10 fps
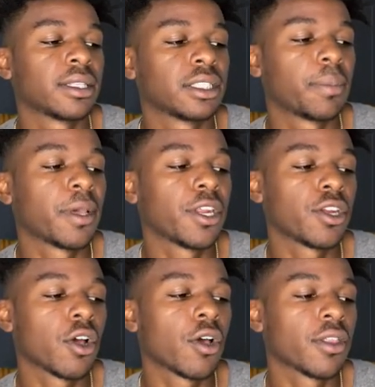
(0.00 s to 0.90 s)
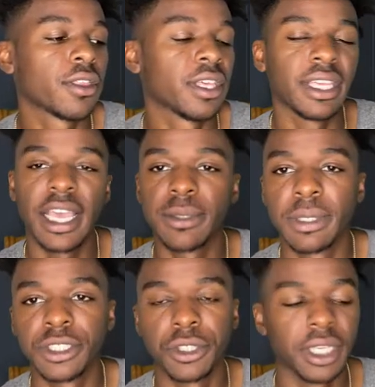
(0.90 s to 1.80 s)
depending on the engagement
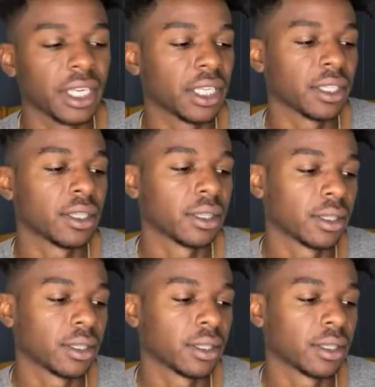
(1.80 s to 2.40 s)
that you're getting,